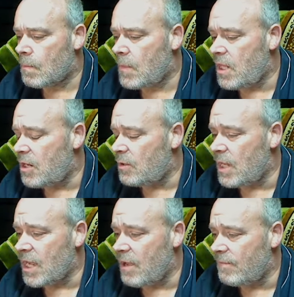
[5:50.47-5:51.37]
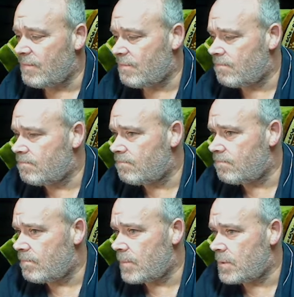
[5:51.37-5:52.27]
You know, like I've
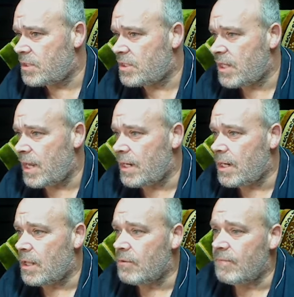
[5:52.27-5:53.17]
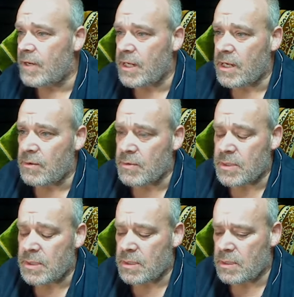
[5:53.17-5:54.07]
said in other videos,